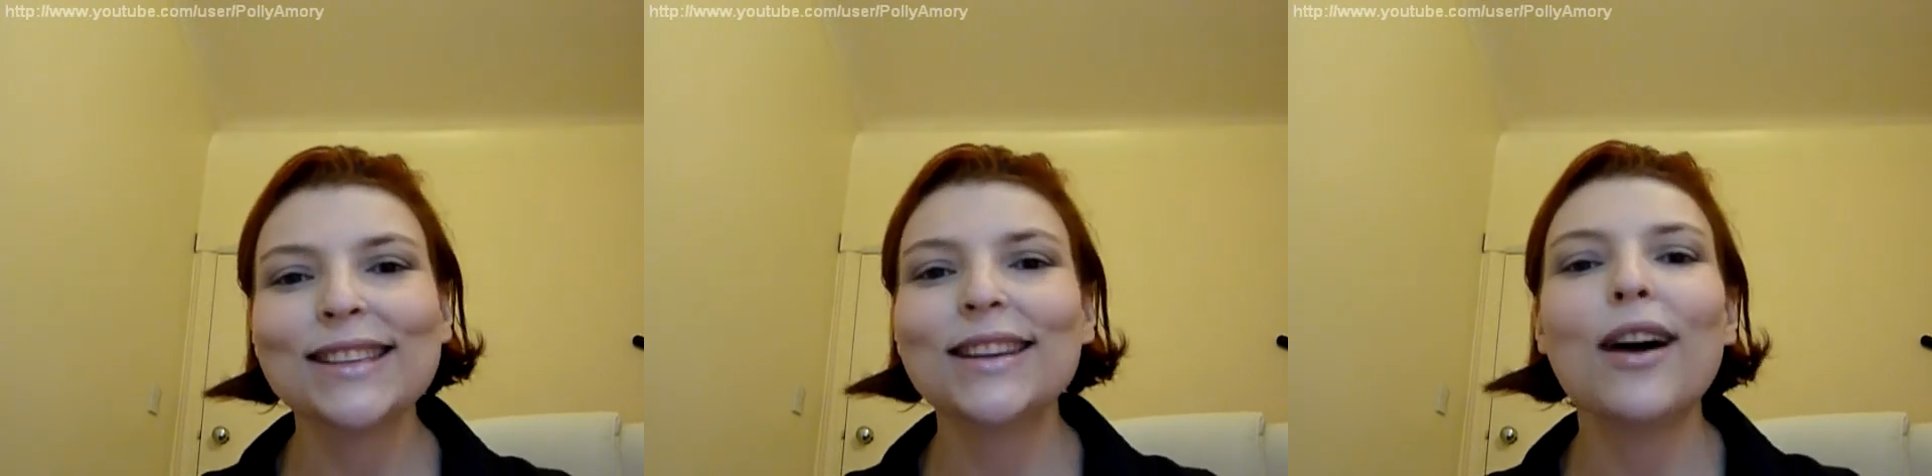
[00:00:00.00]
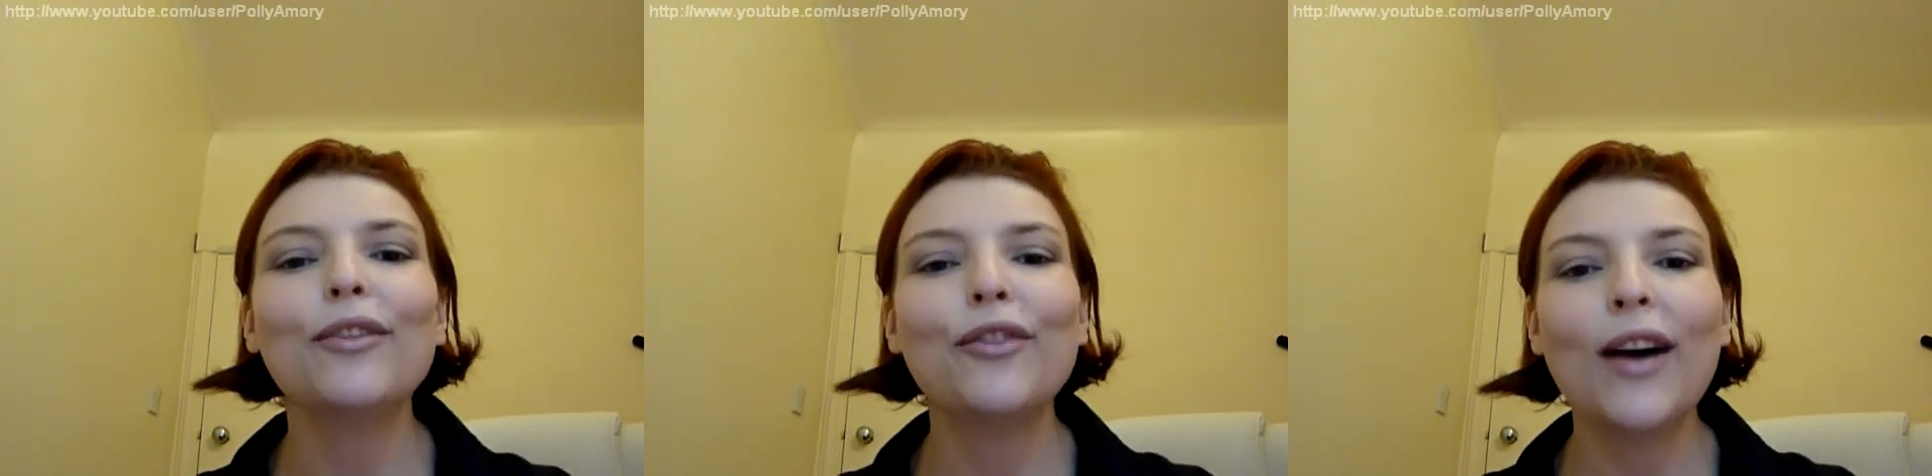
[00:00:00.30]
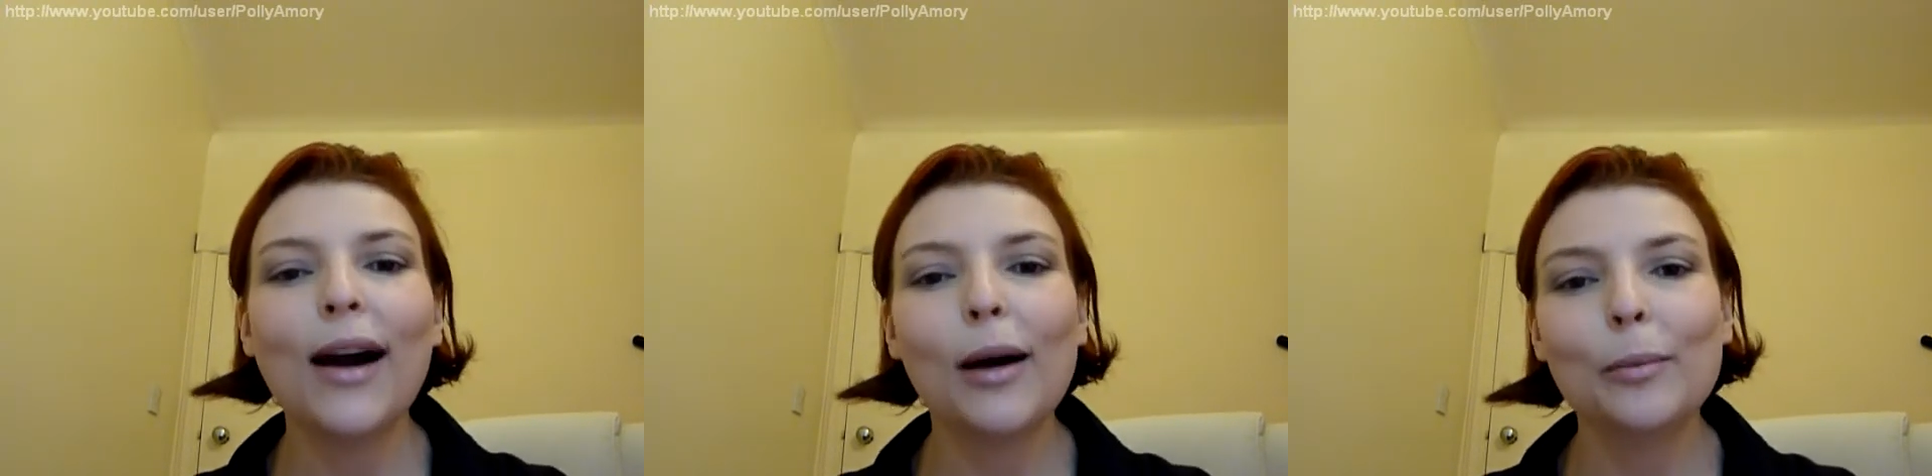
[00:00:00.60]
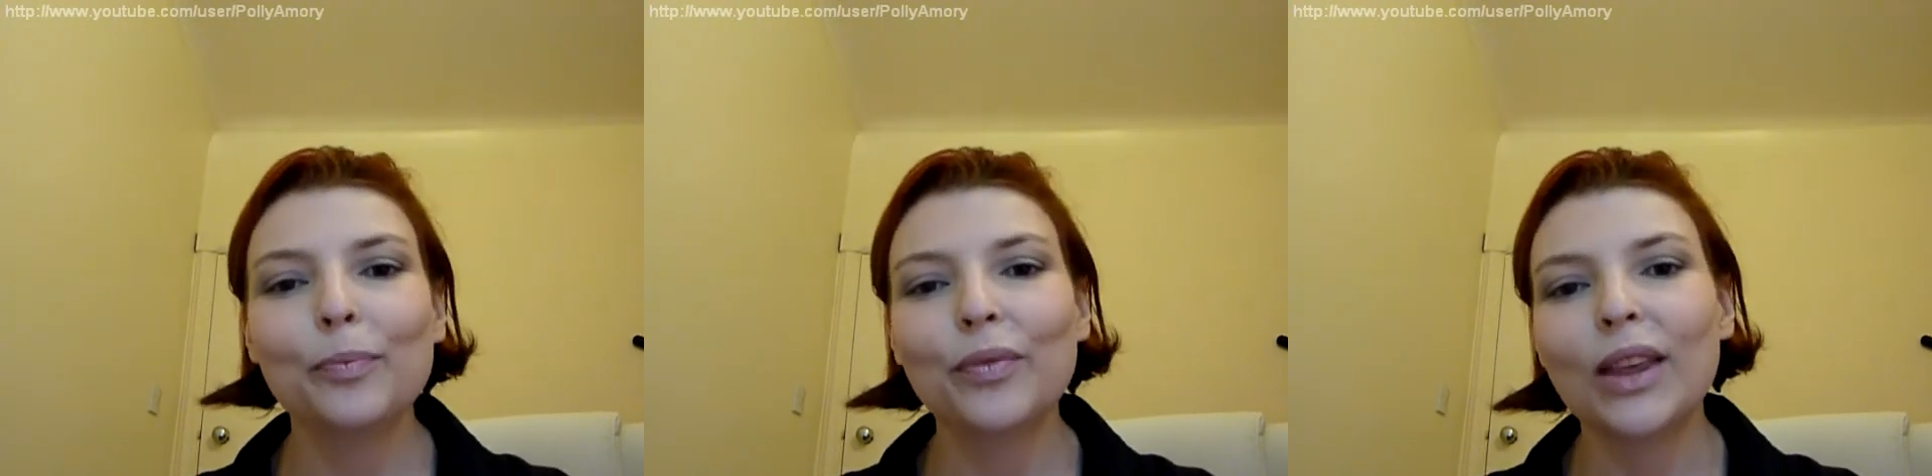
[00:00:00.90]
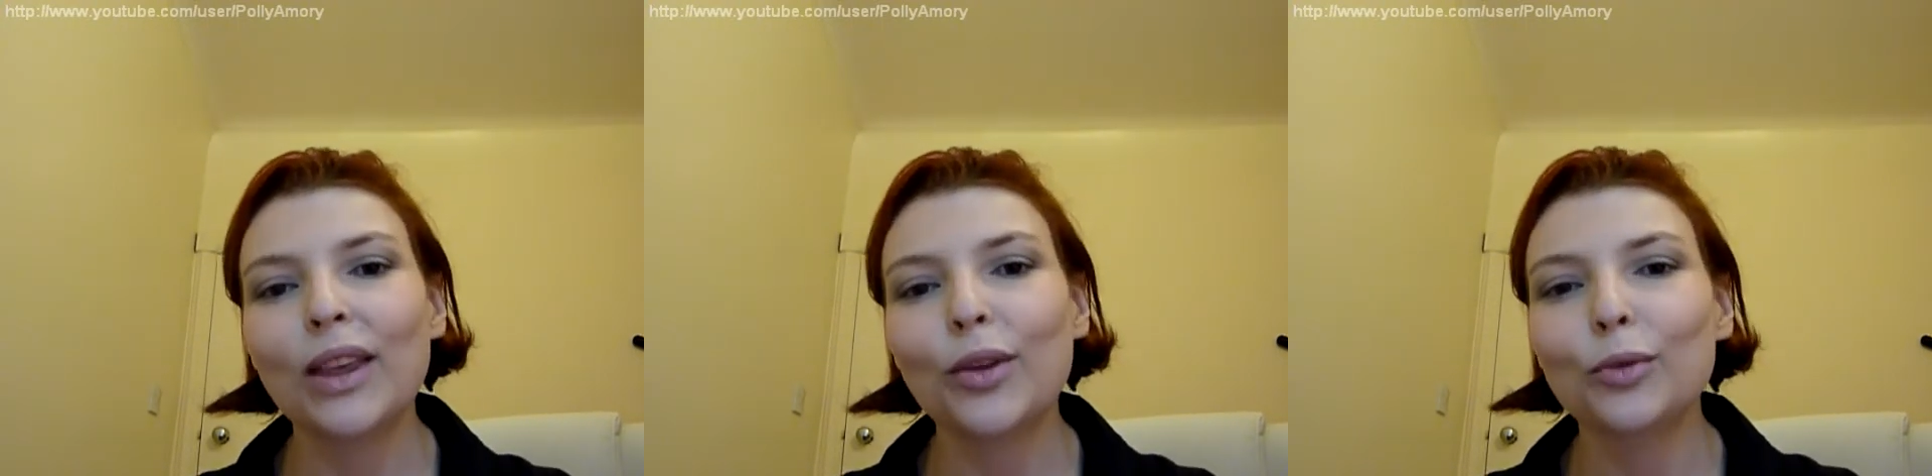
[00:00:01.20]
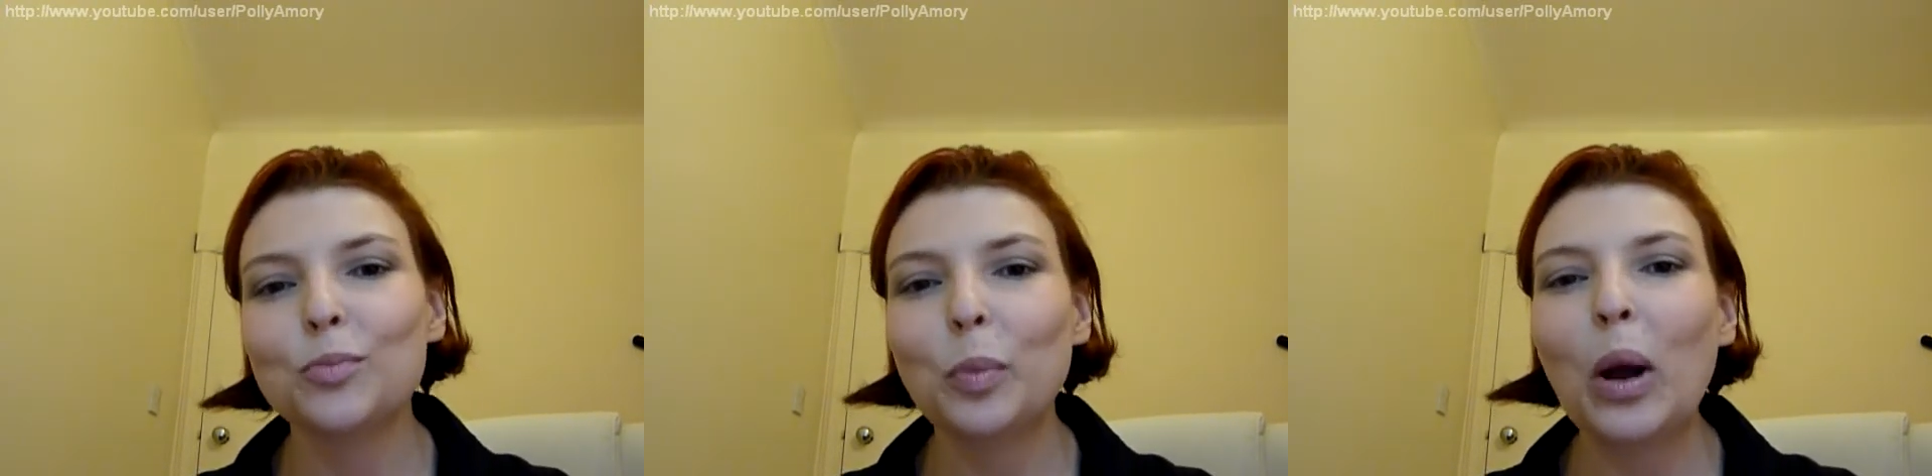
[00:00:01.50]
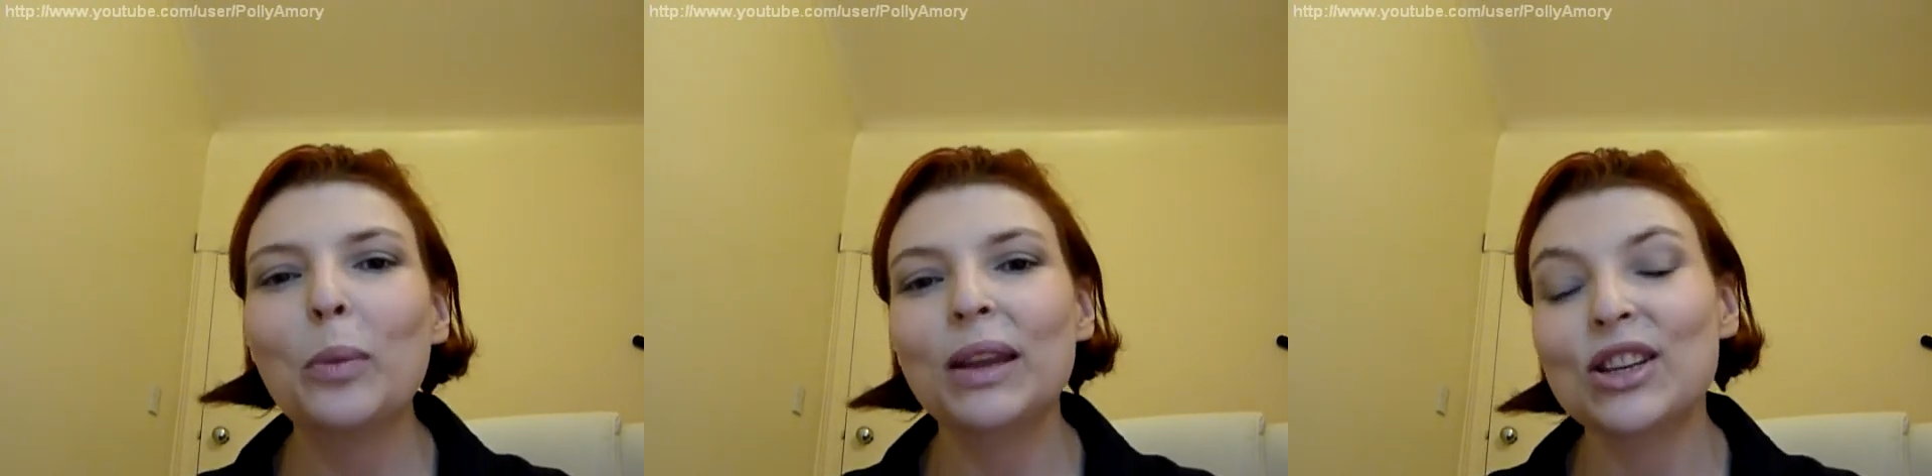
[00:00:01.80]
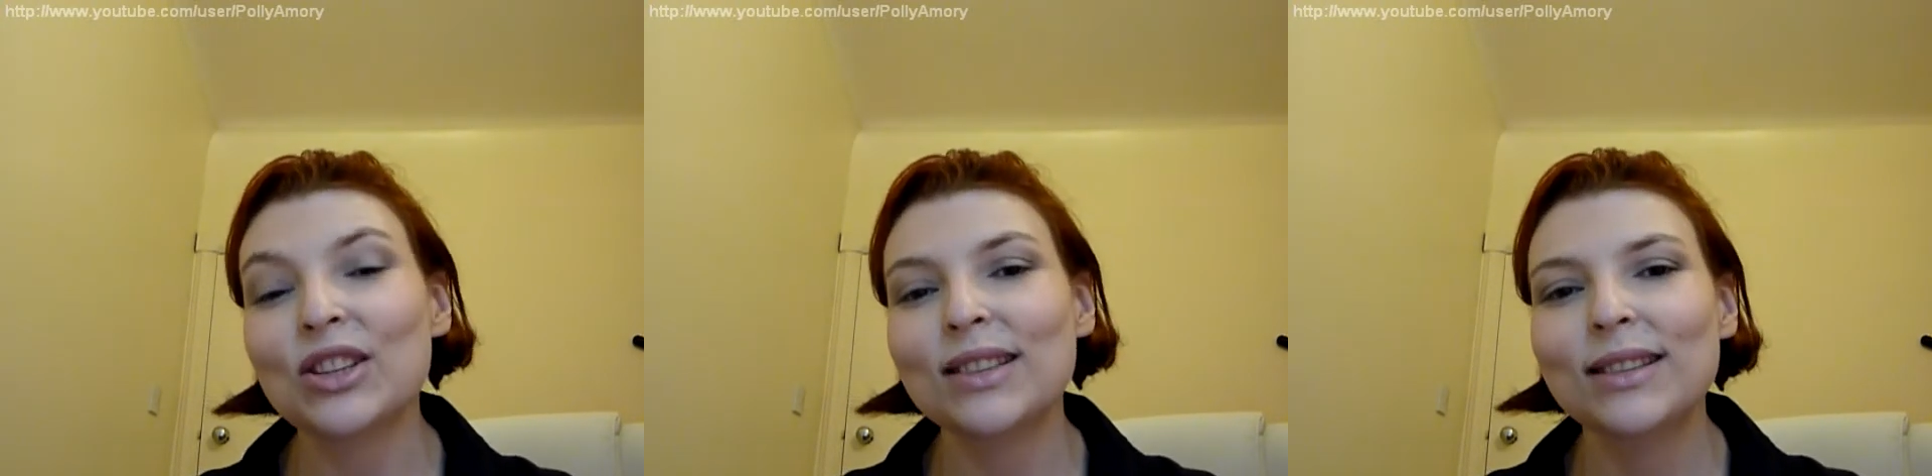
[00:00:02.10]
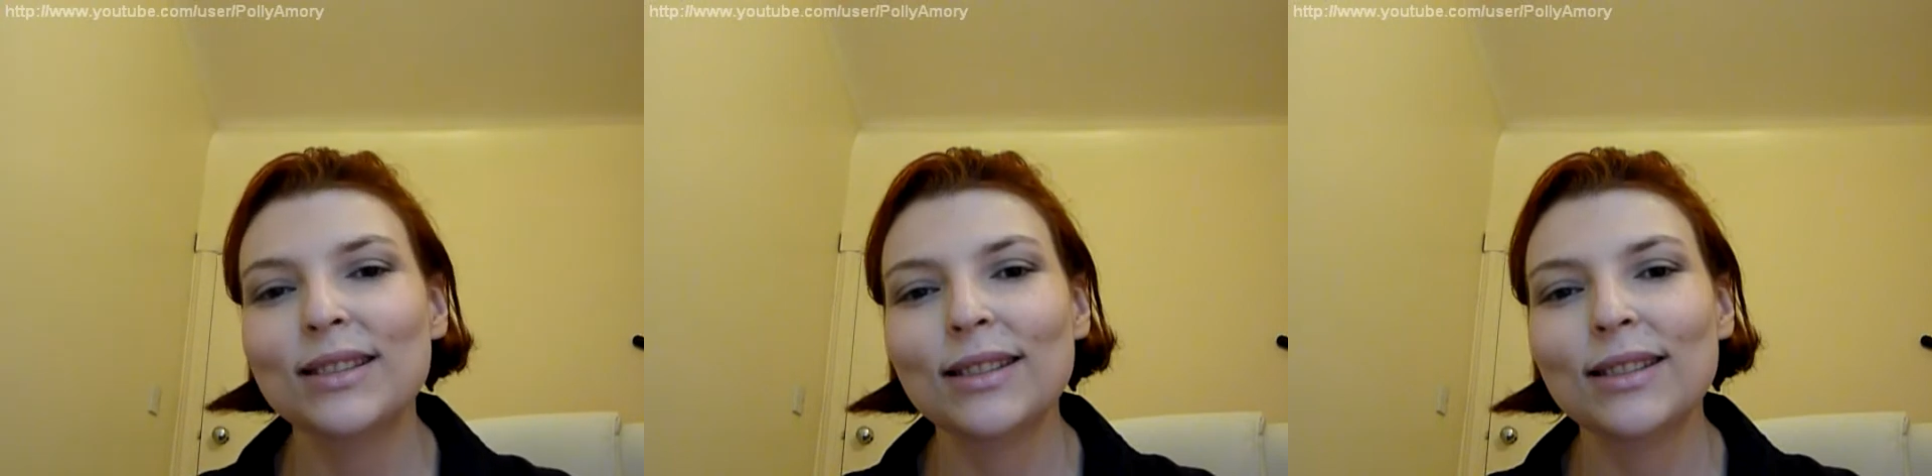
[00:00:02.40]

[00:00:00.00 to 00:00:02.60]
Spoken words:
stuff, you'll probably just,